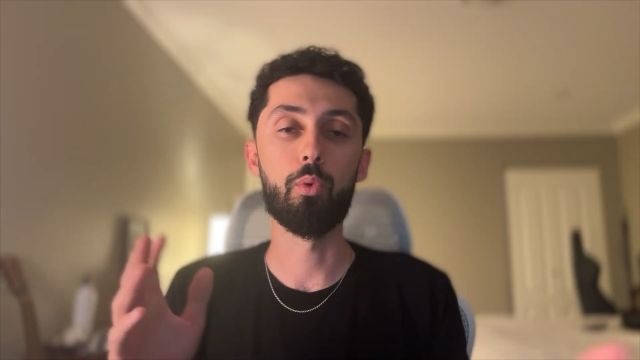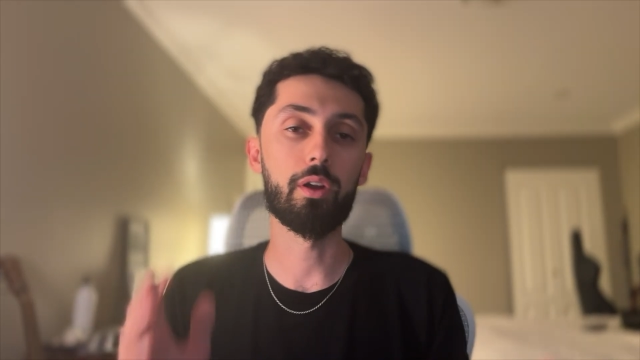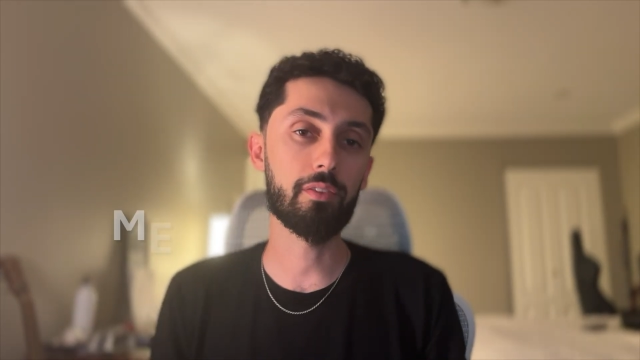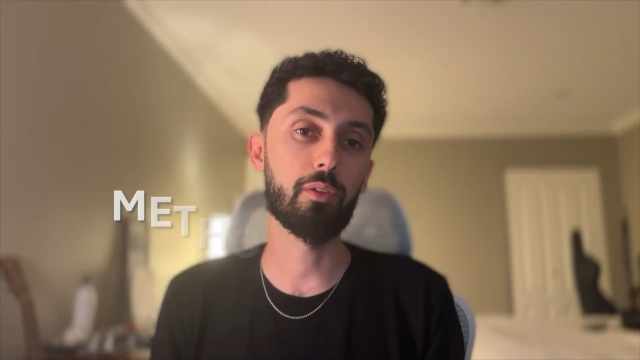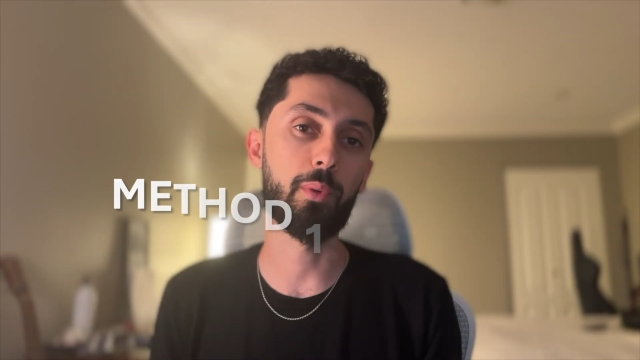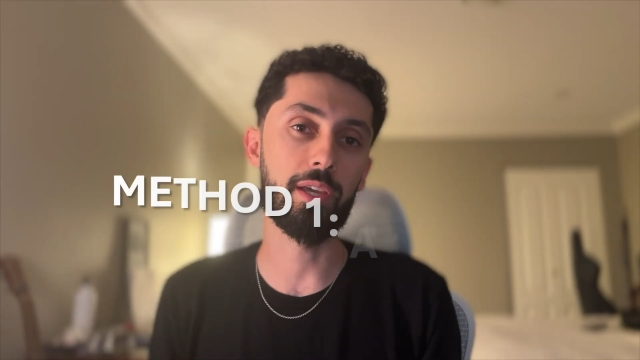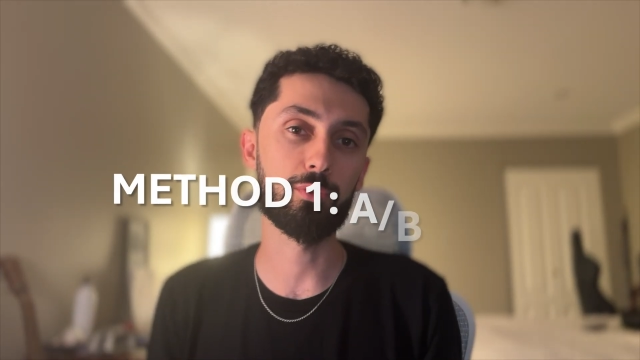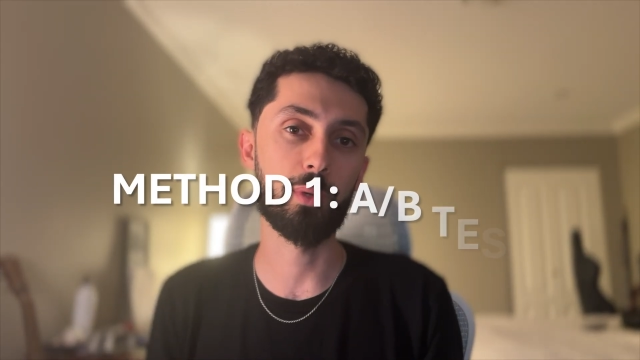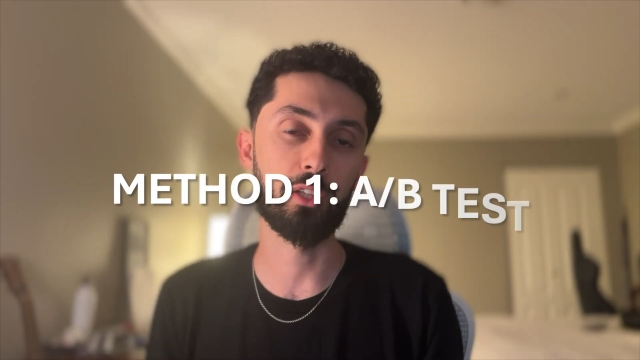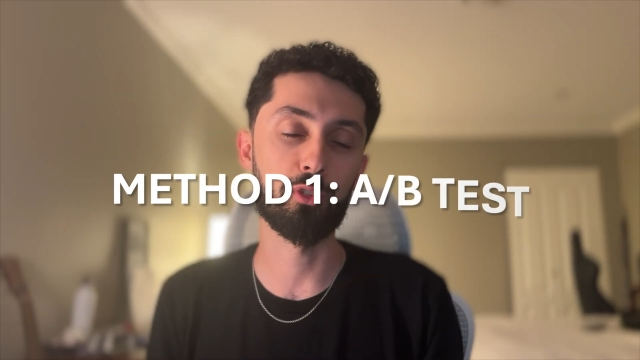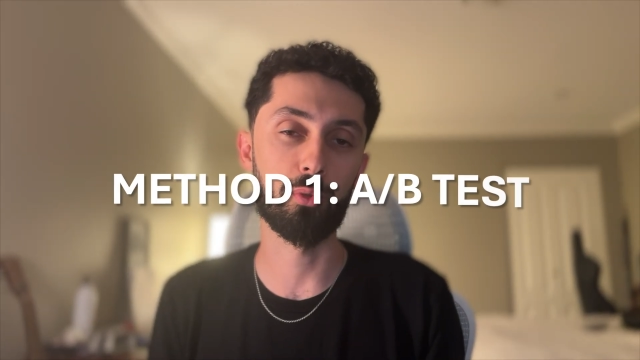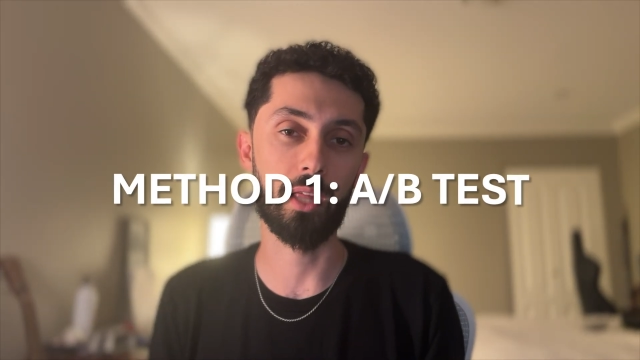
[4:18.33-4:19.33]
One of the ways
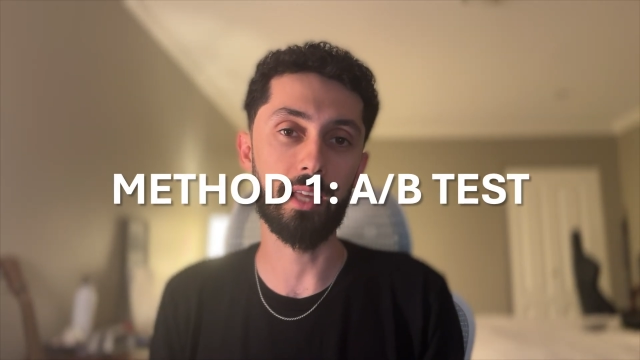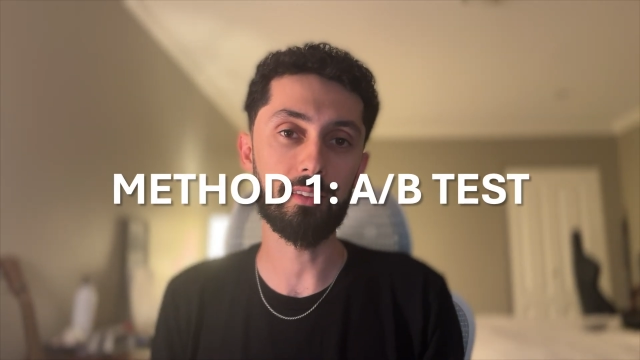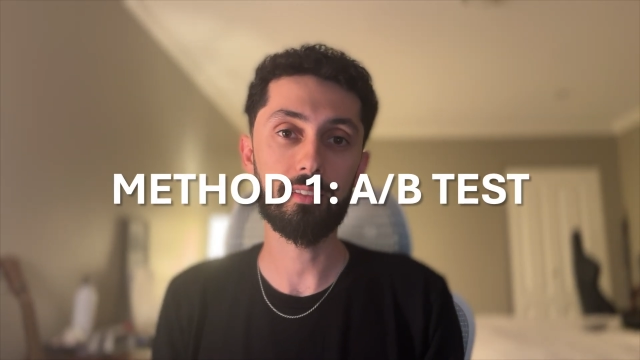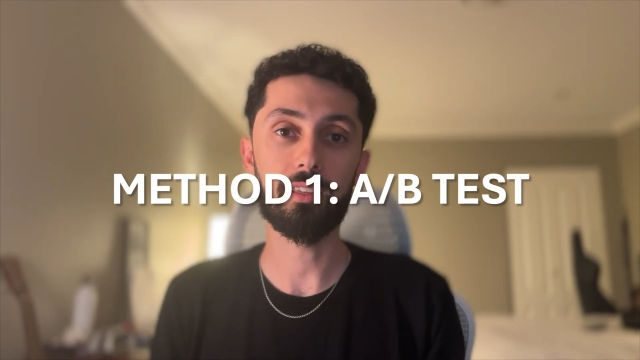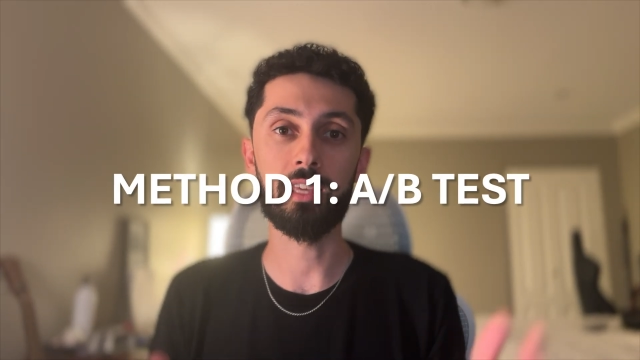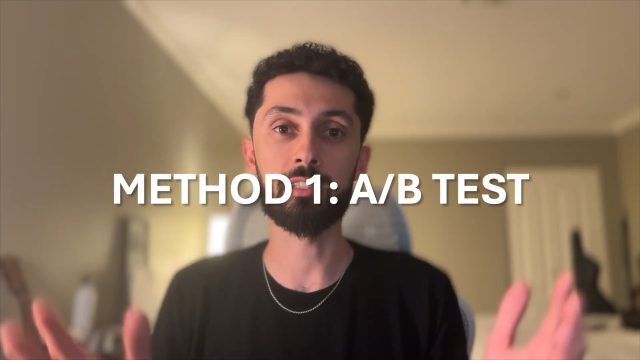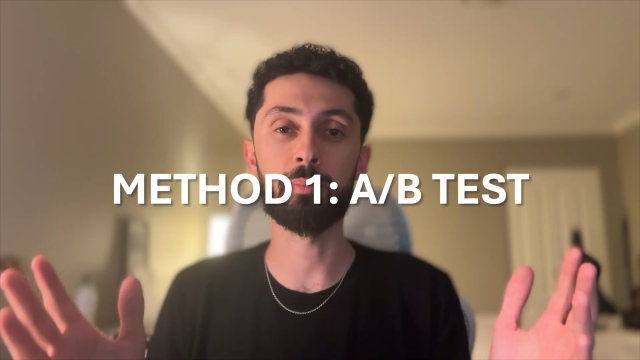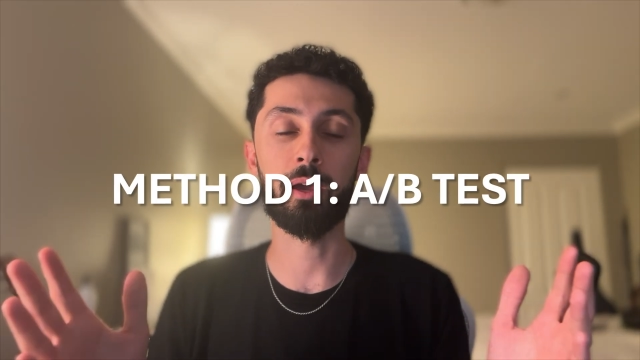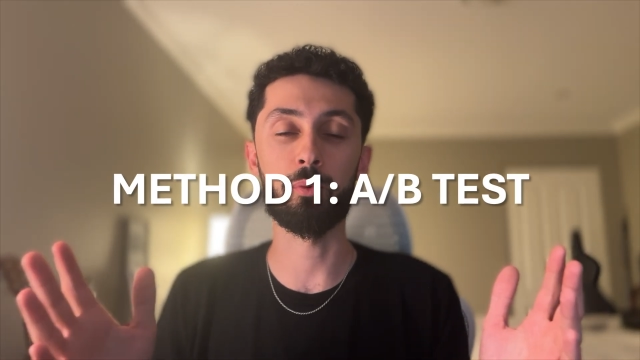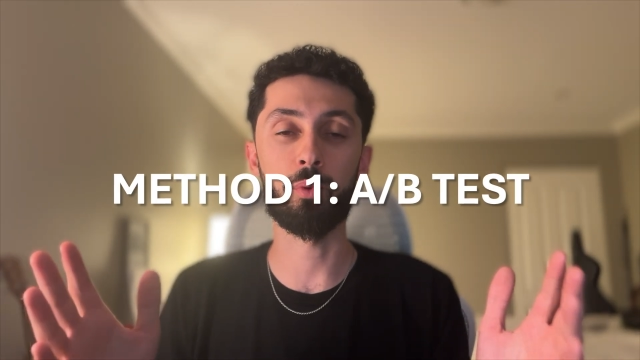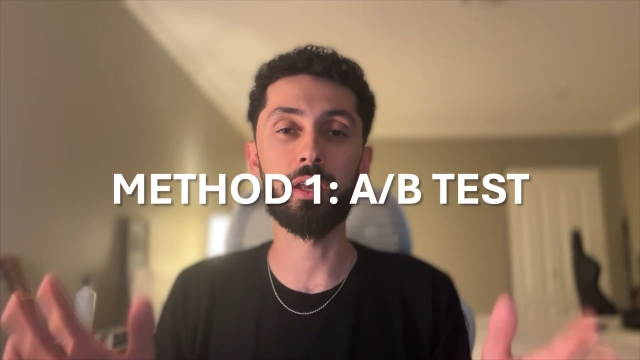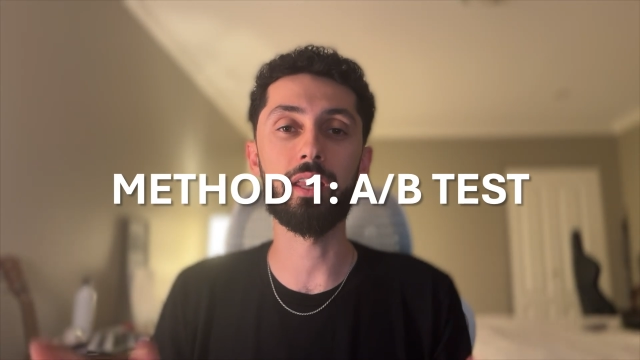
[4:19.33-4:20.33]
we can do that is
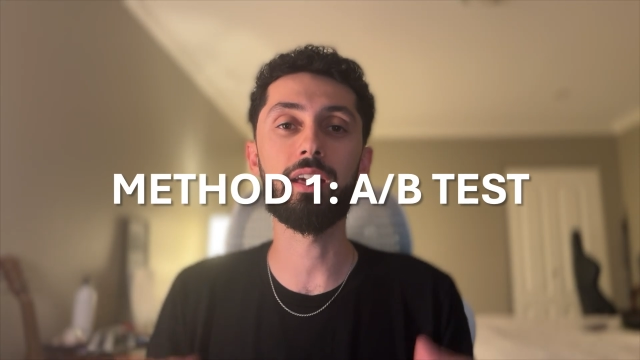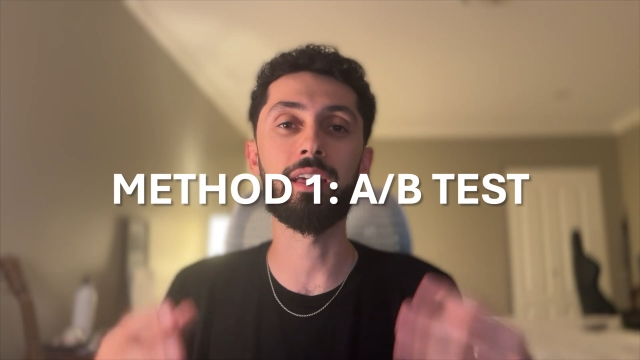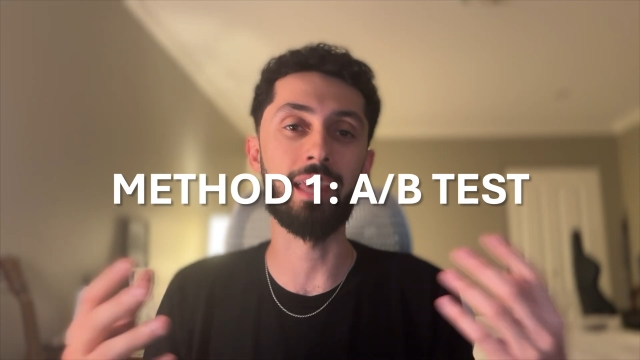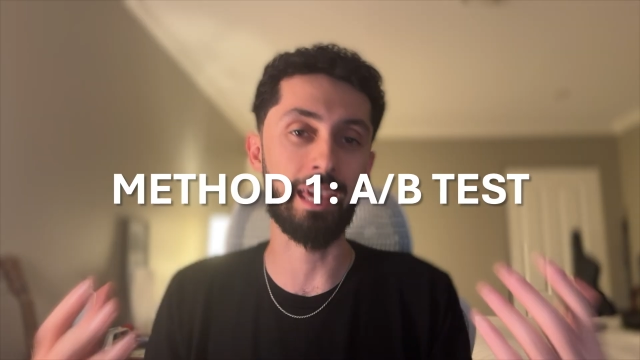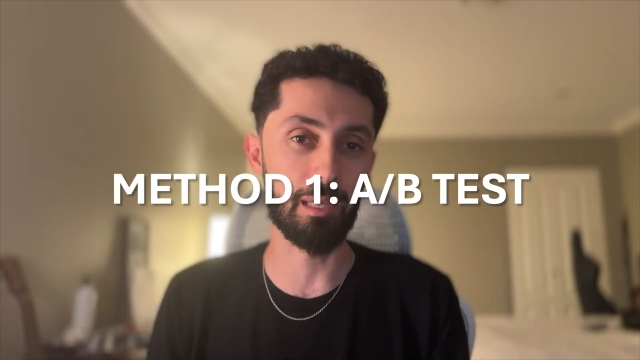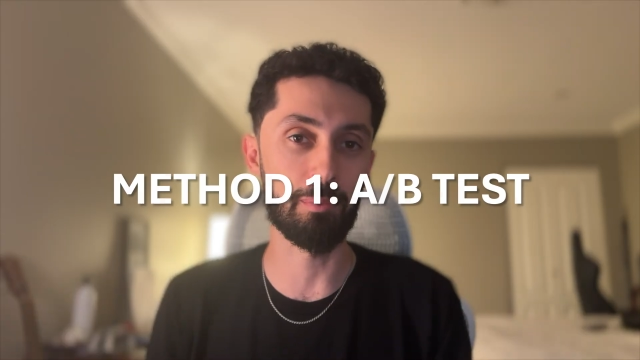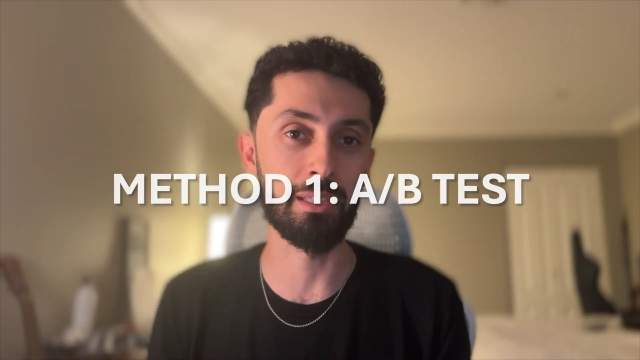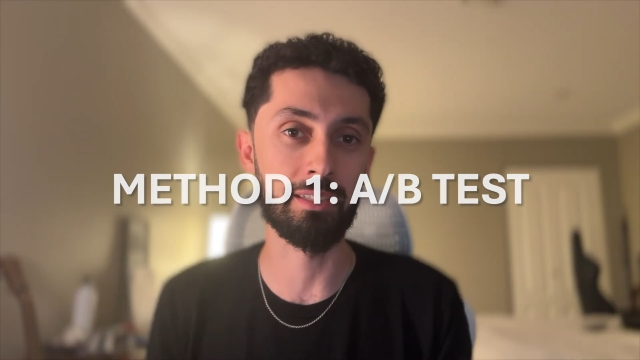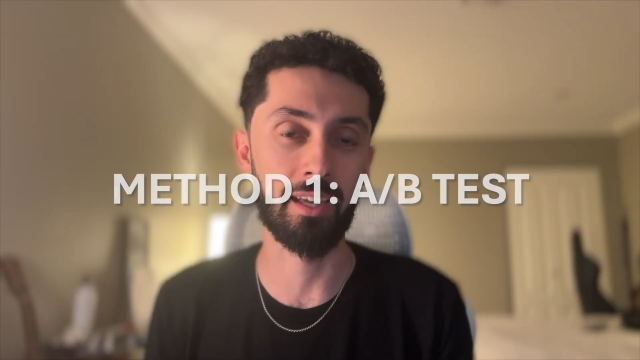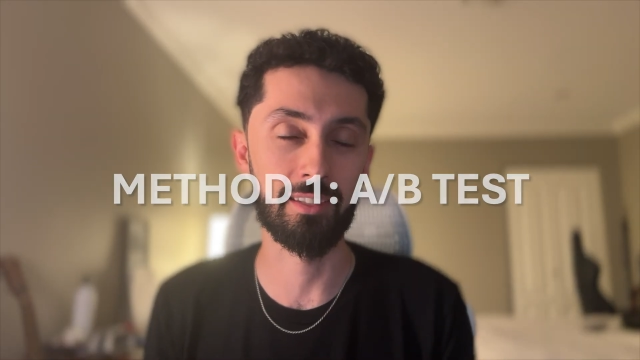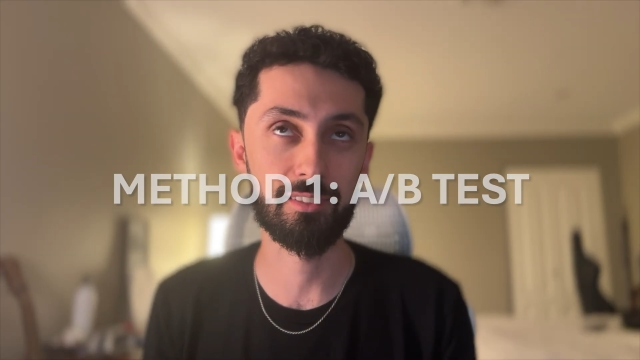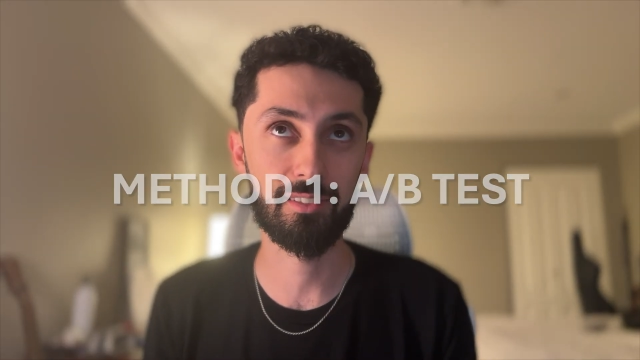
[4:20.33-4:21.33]
by running an A/B
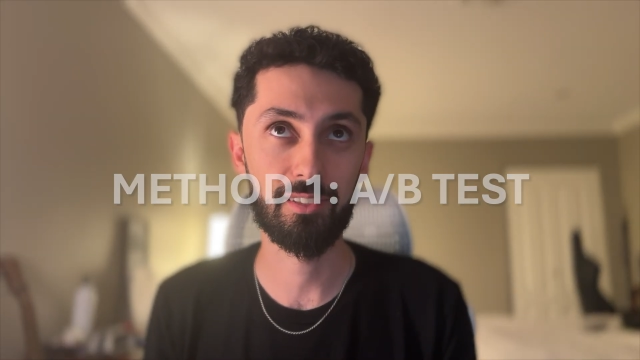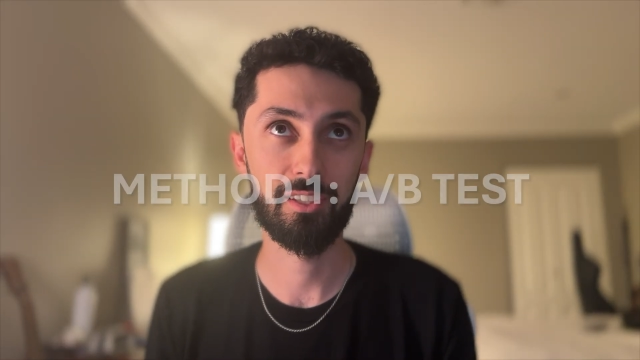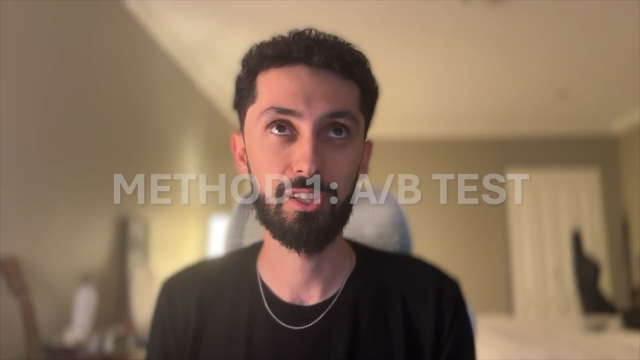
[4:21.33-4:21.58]
test.